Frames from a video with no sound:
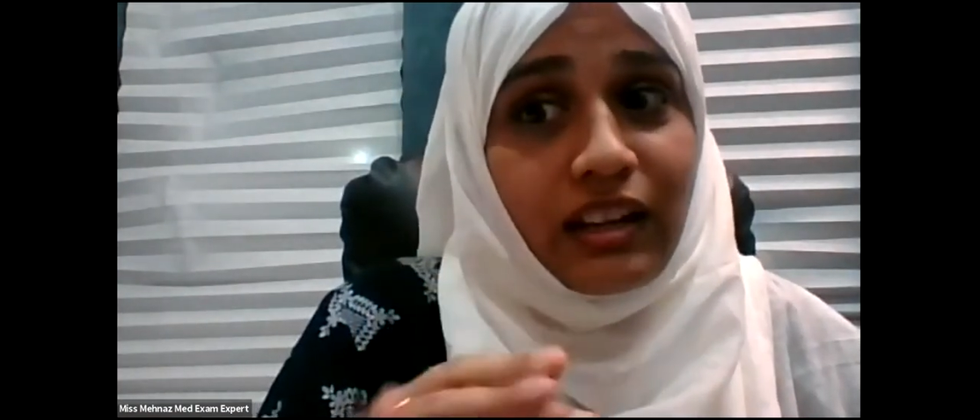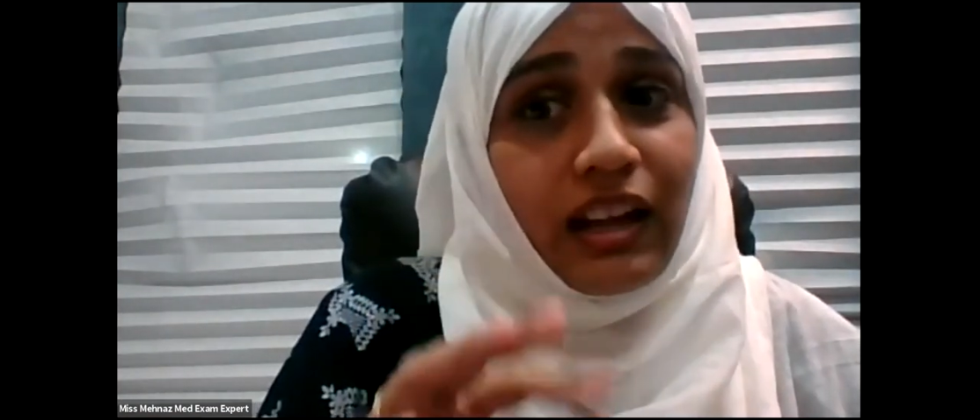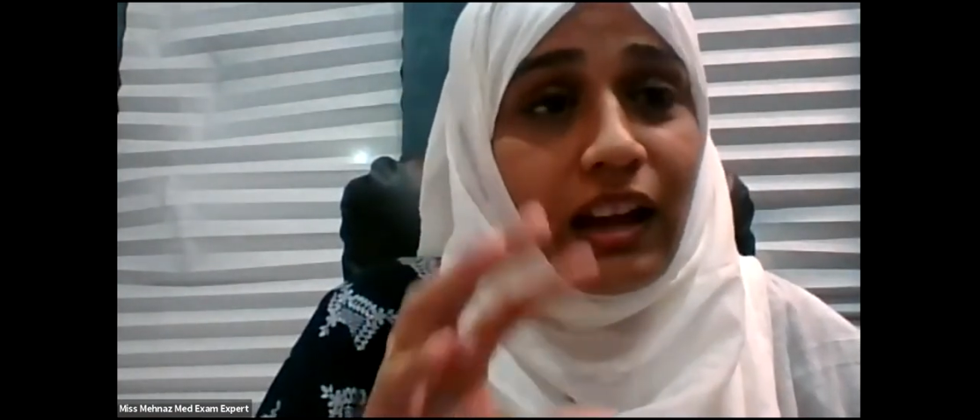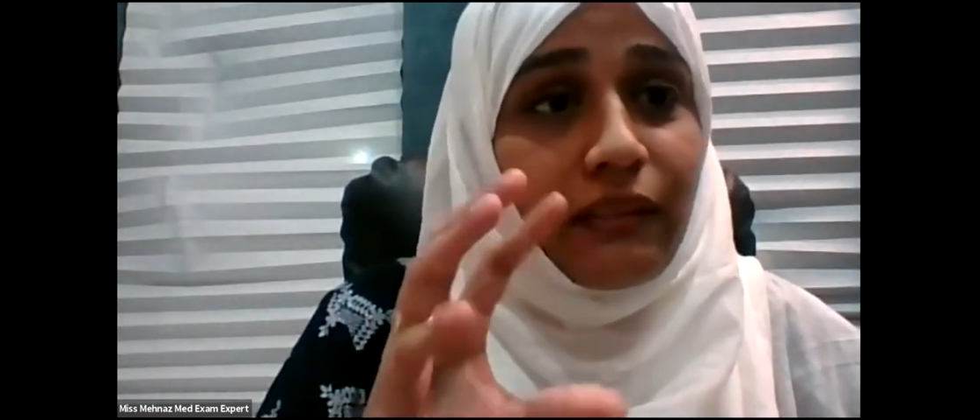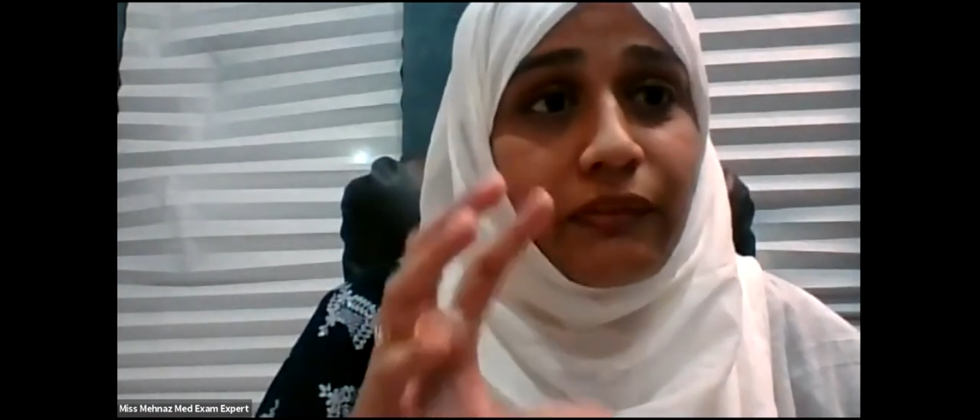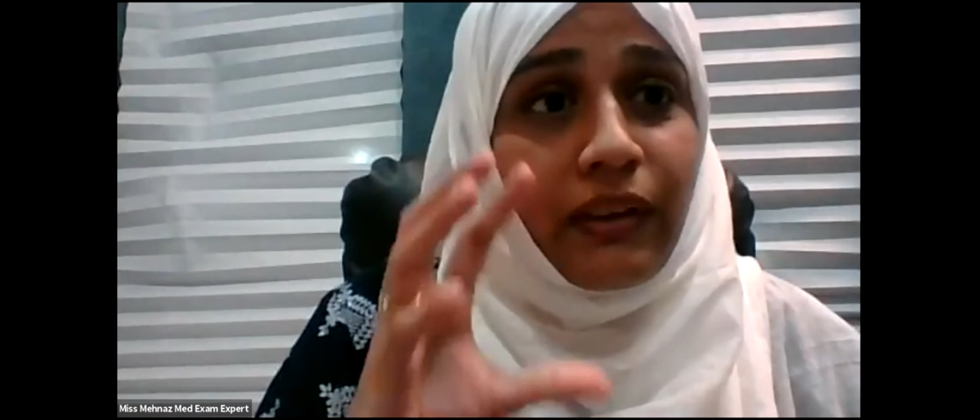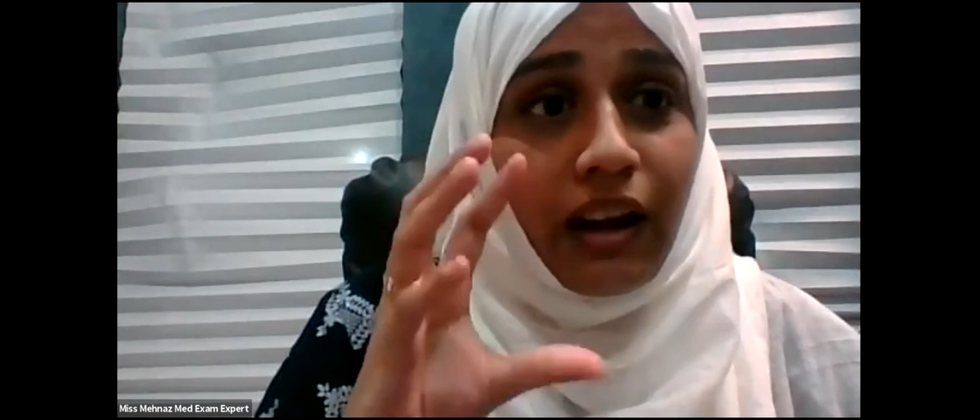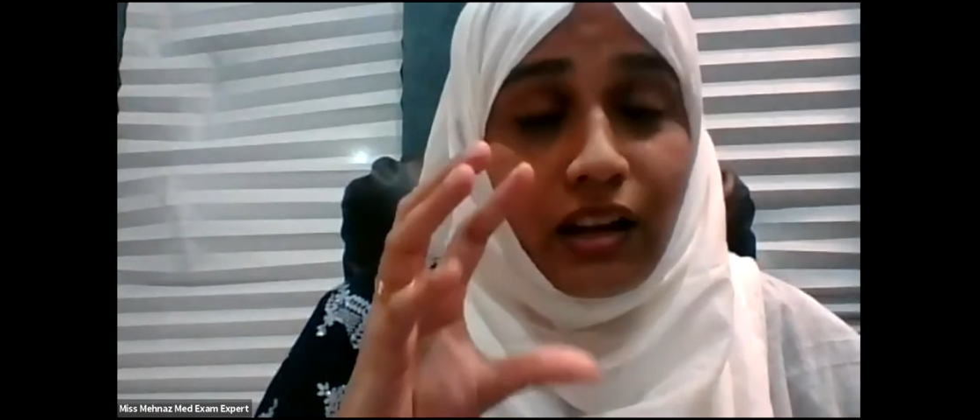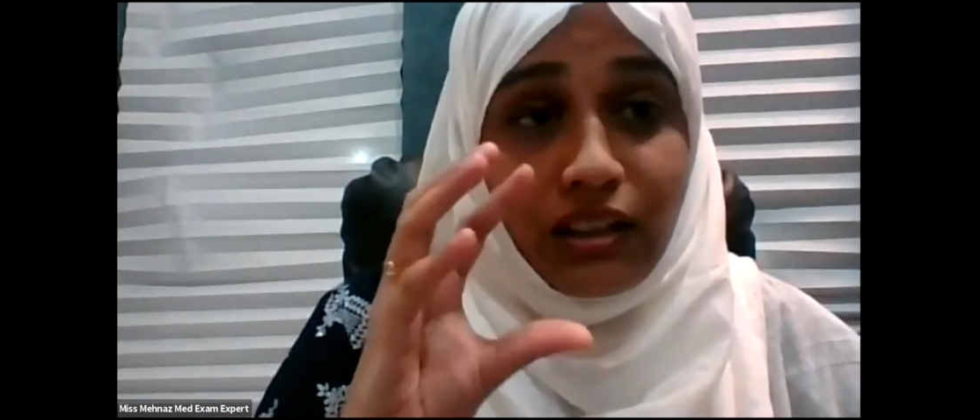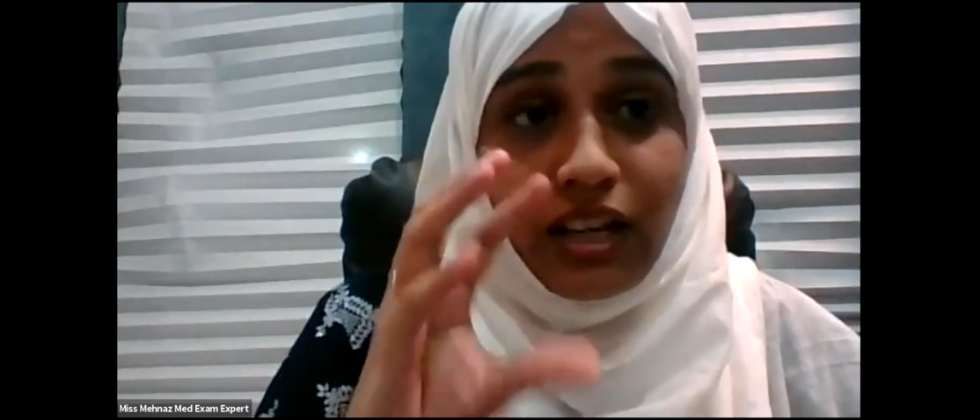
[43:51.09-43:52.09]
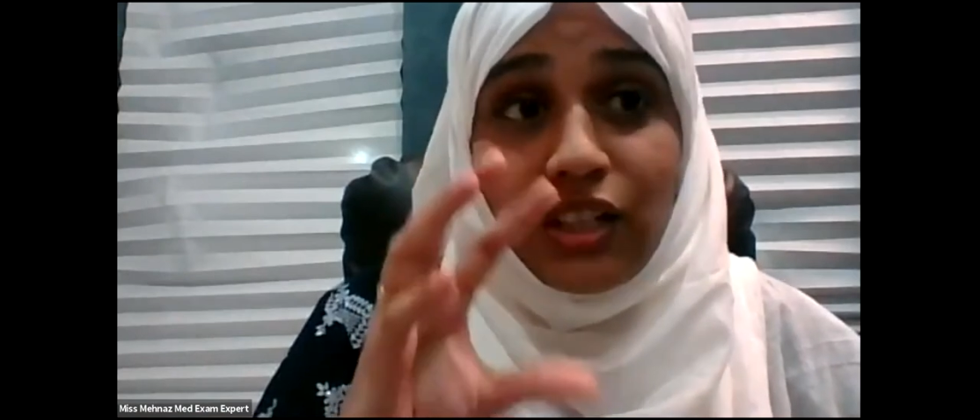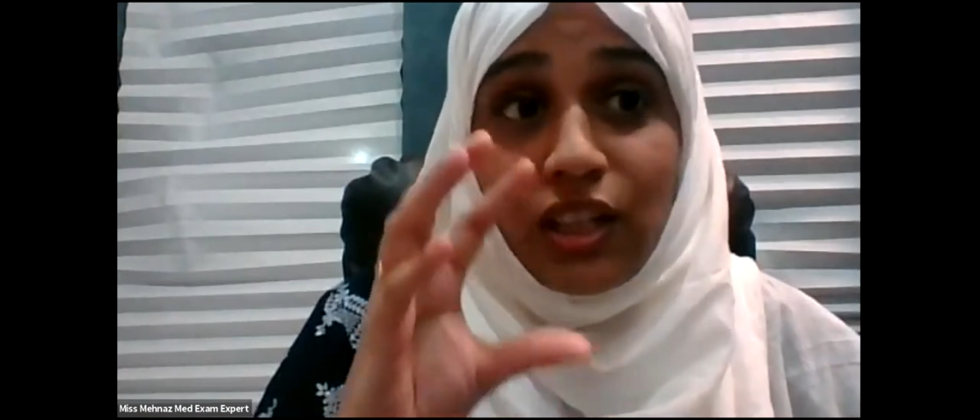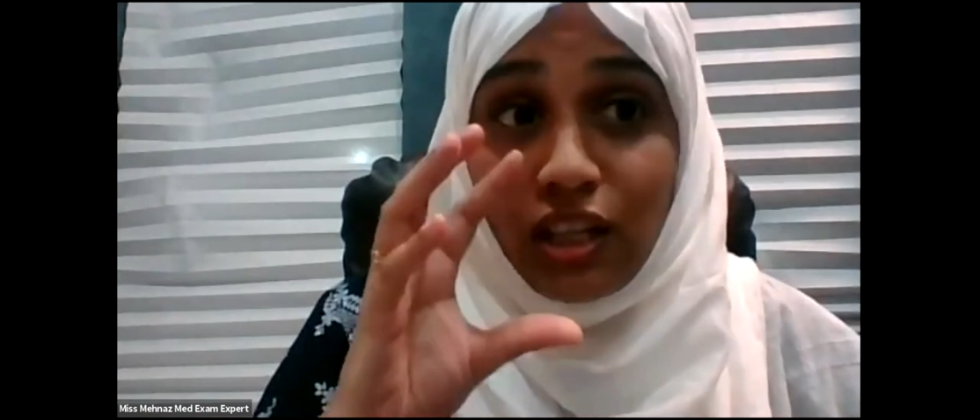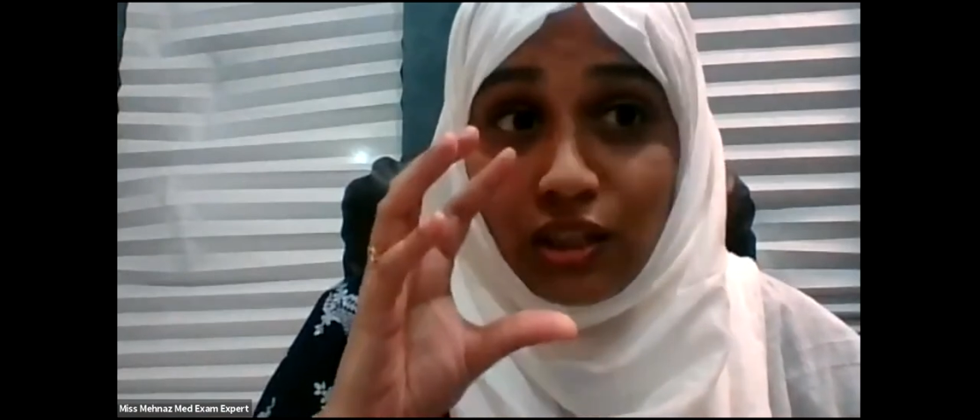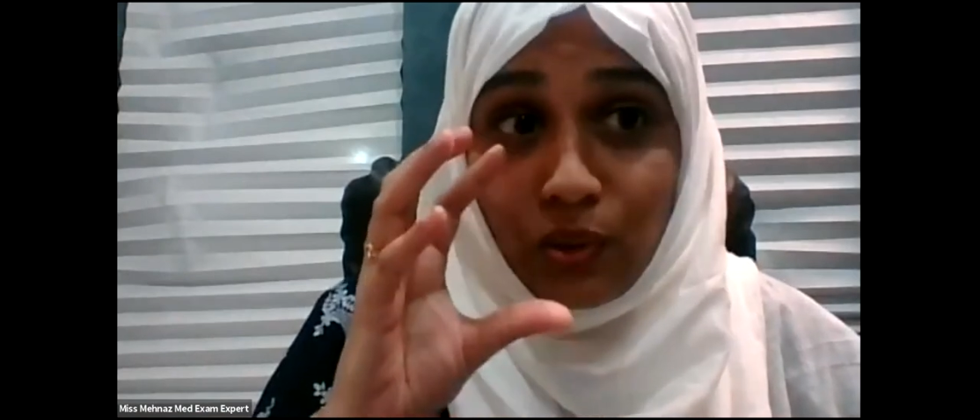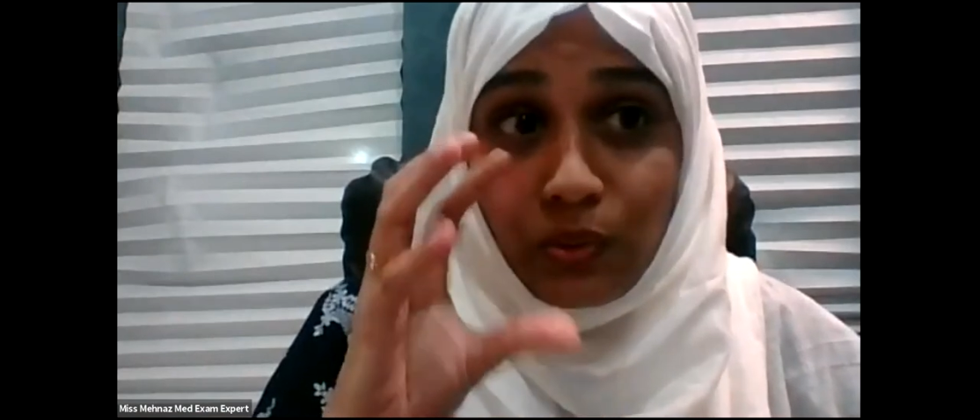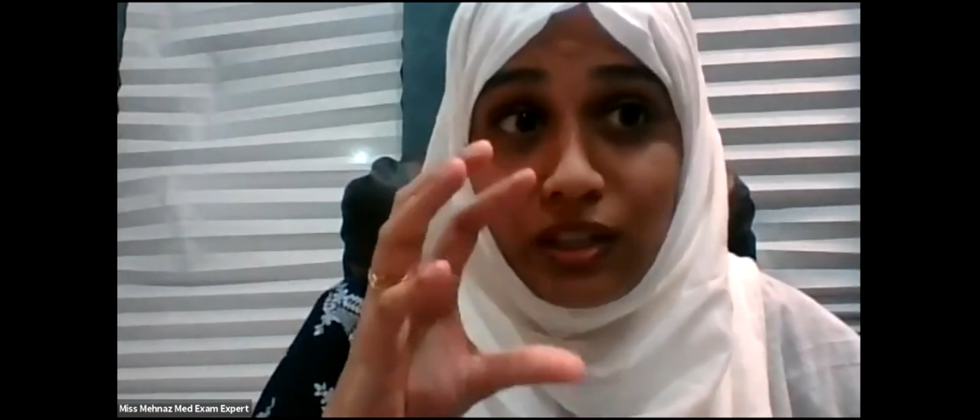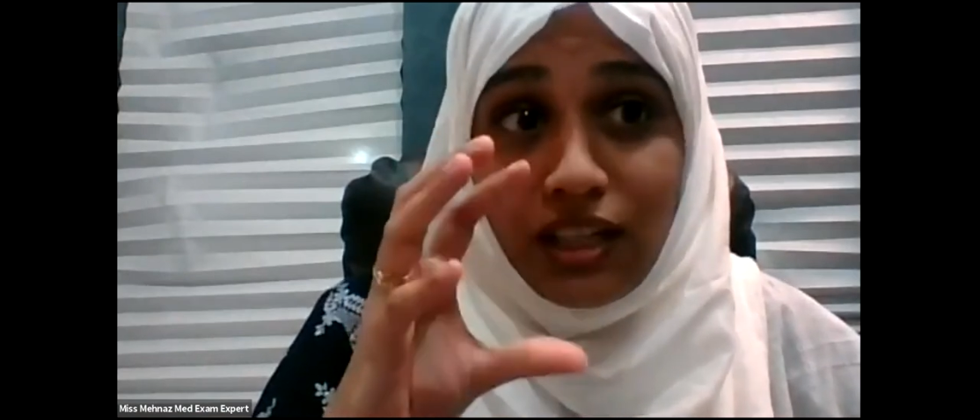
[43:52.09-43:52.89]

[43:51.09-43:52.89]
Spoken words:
that you